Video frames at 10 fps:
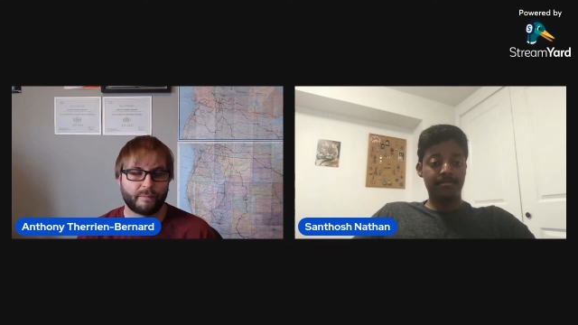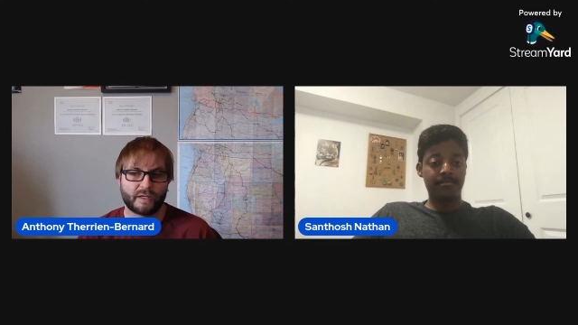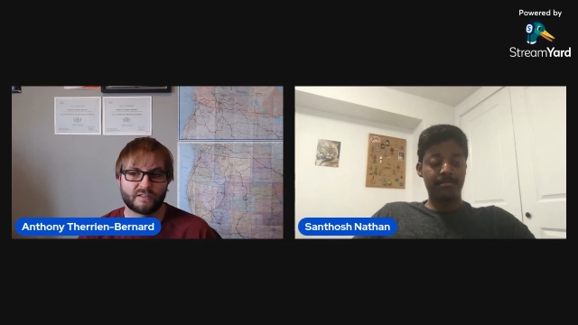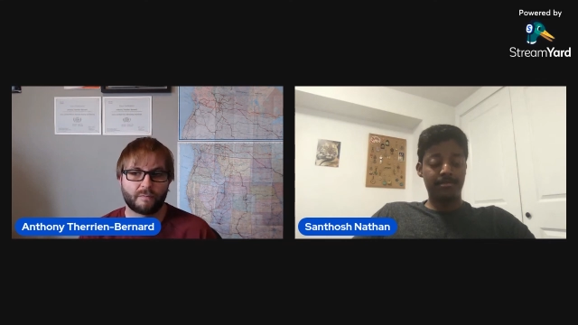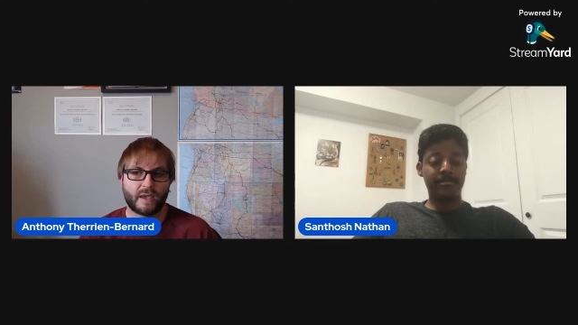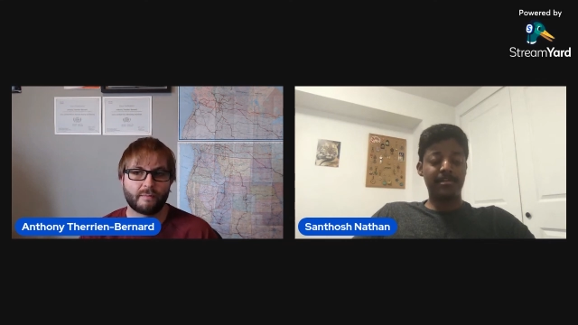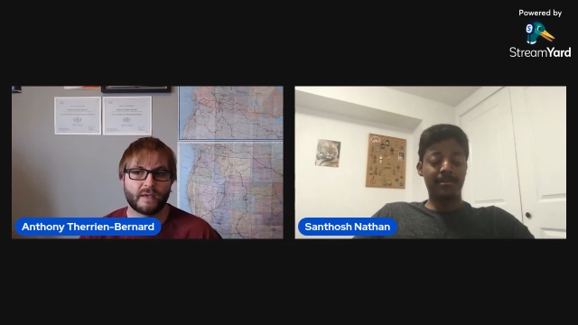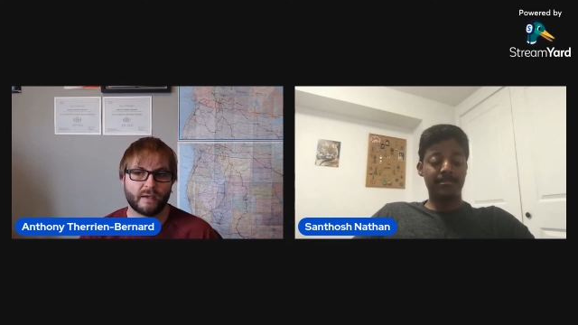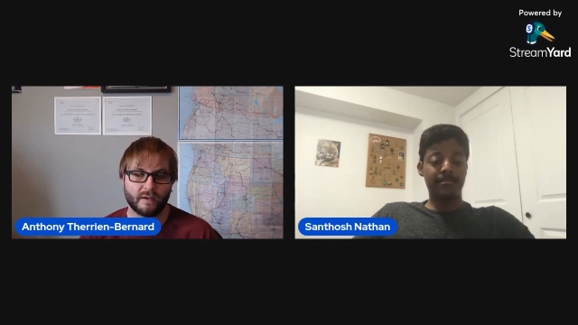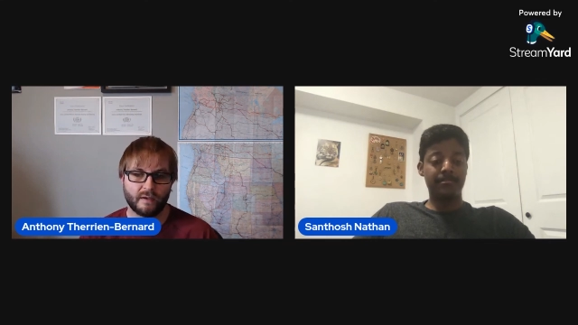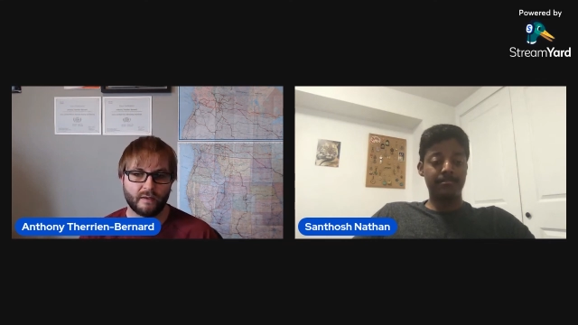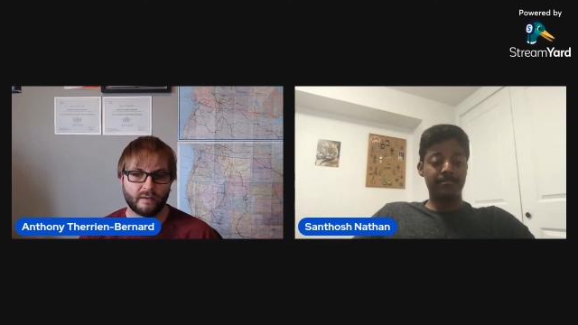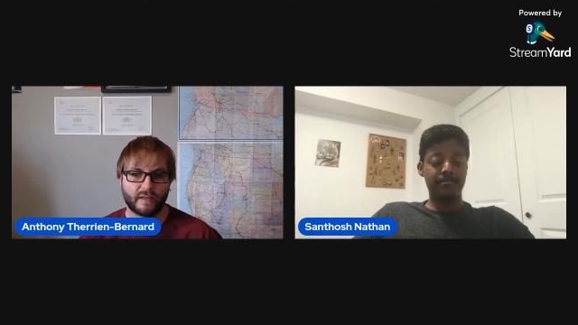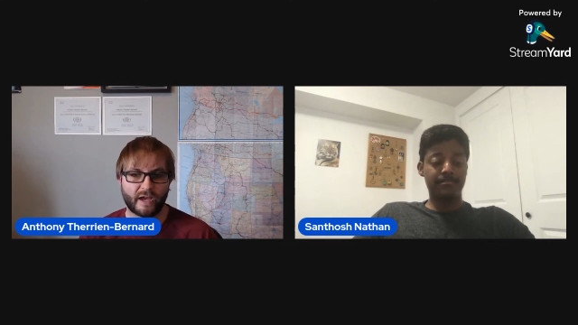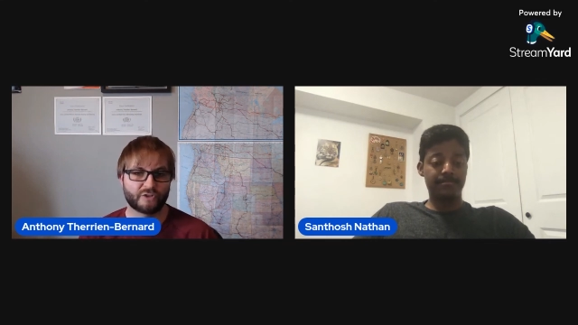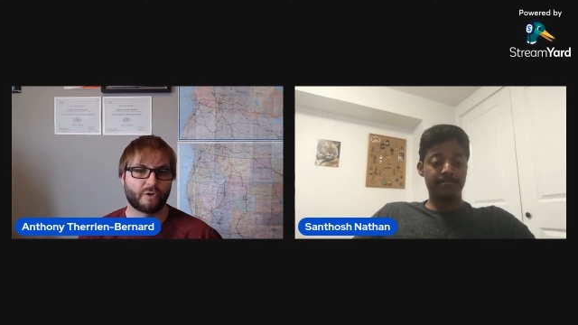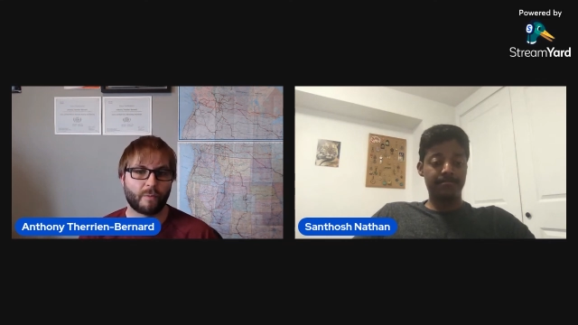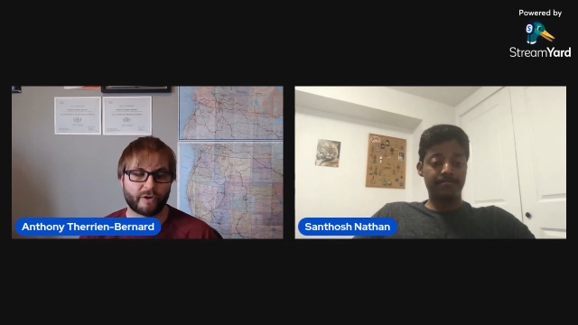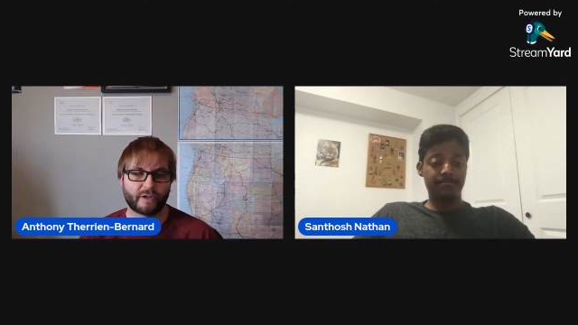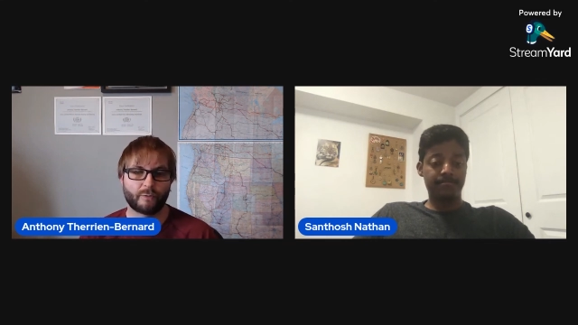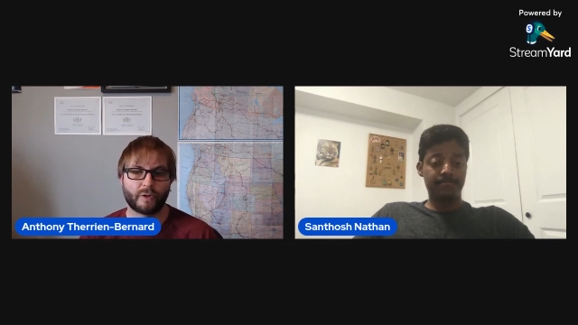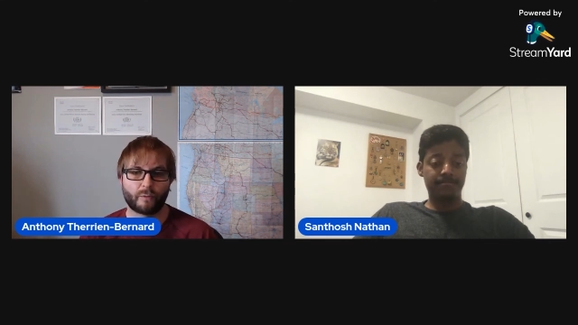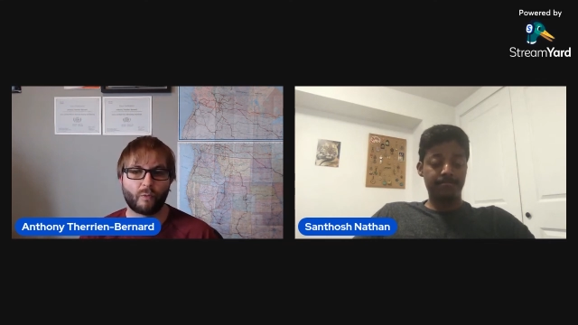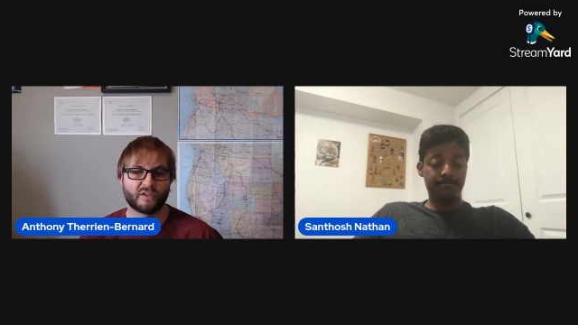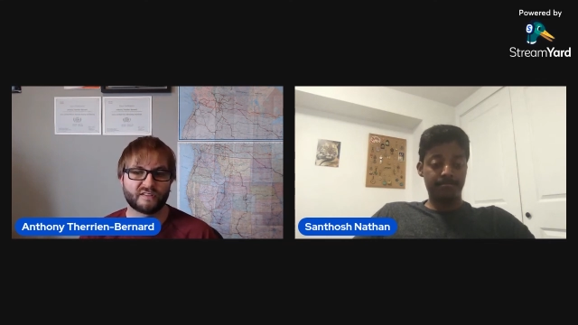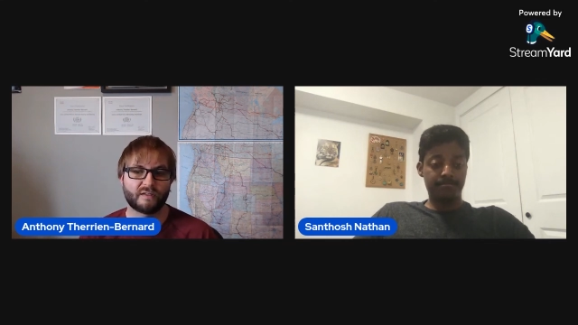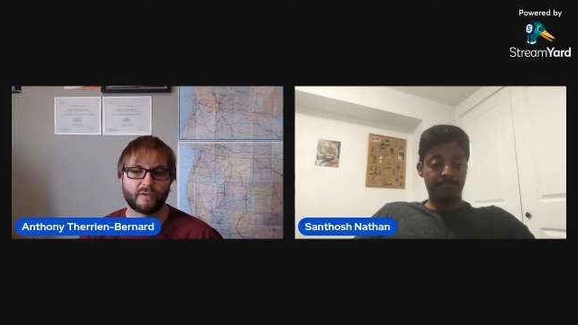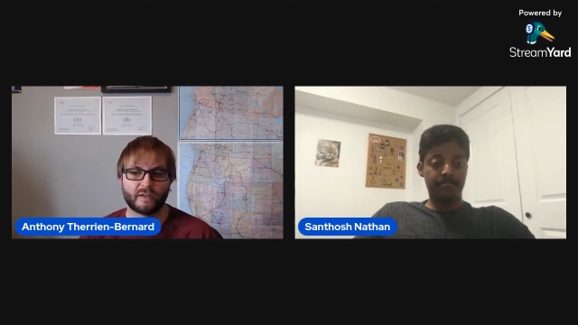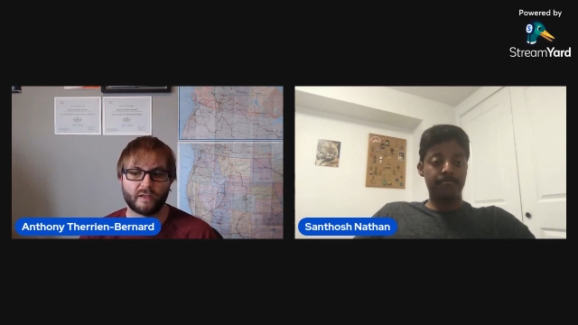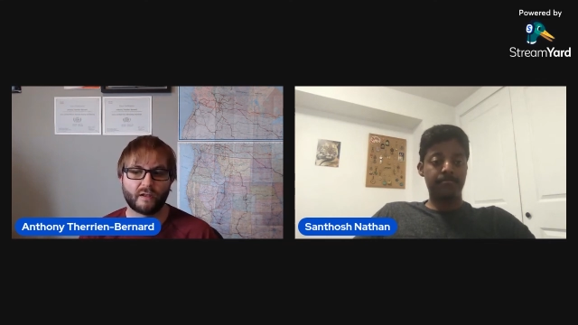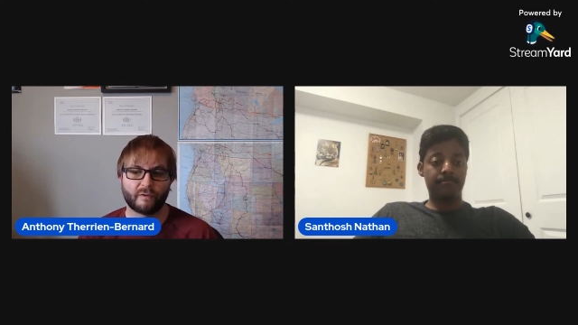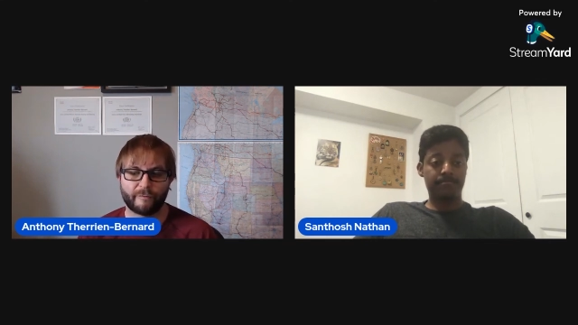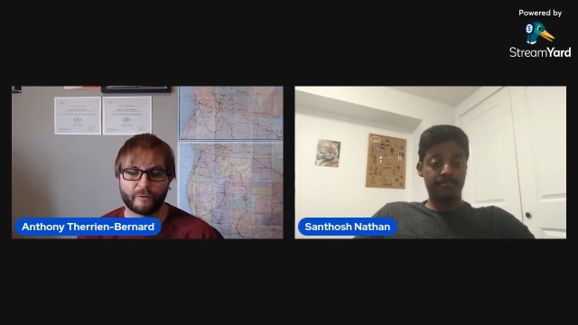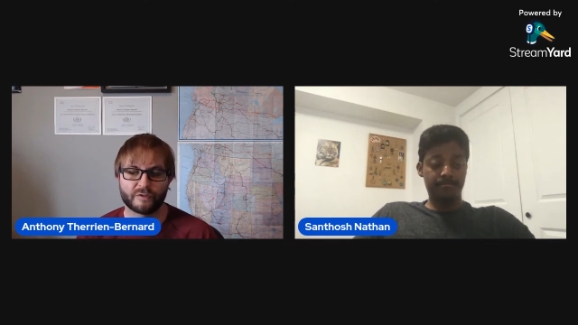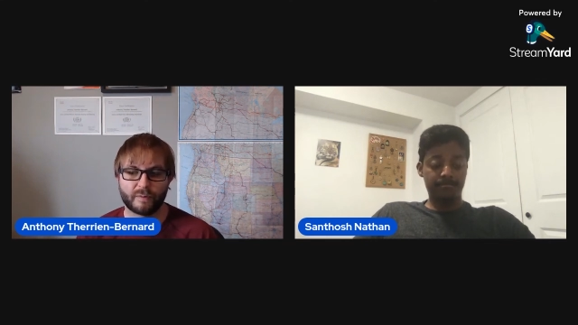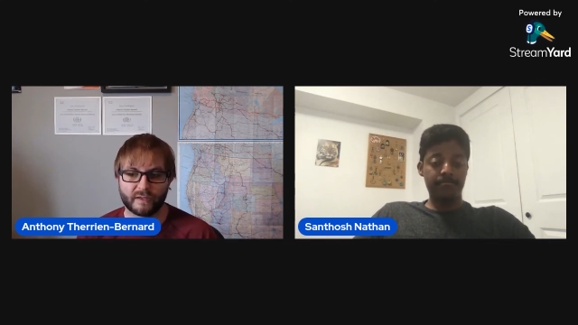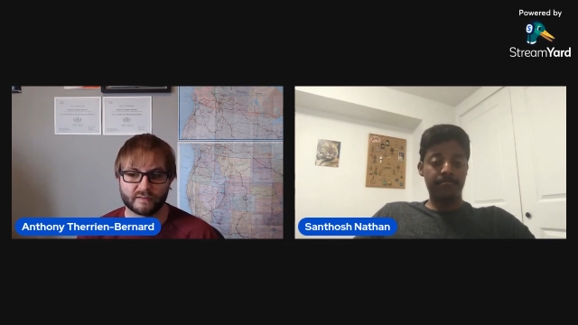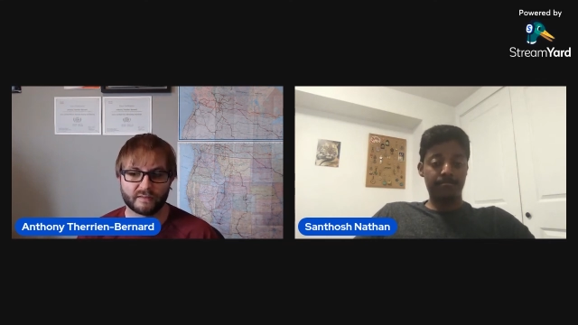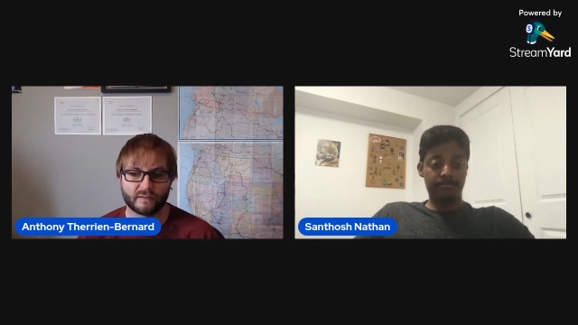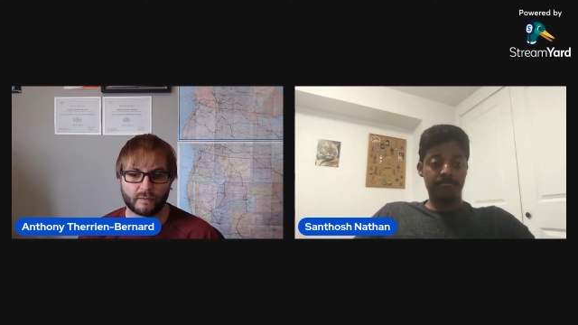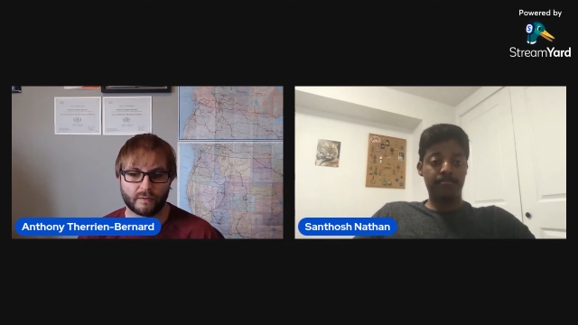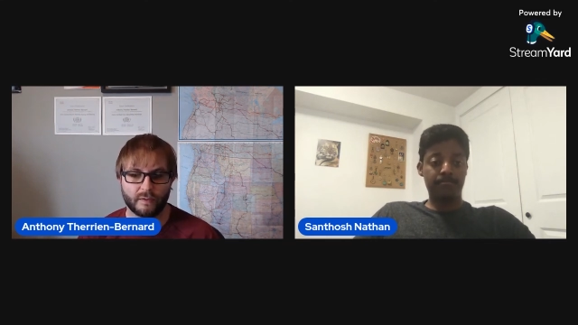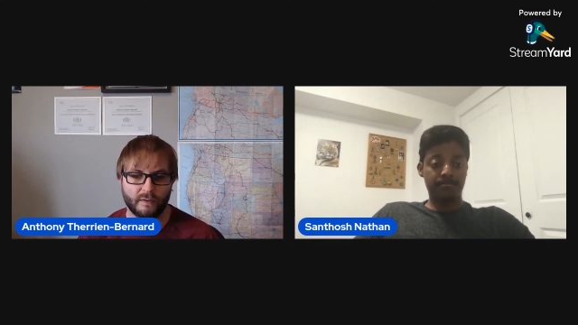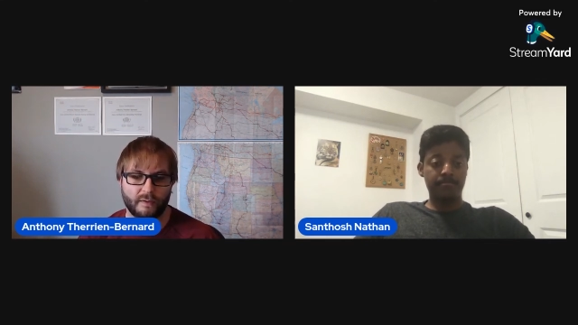Speaker 1: Because maybe the actual market rent was seventeen in the first place. So,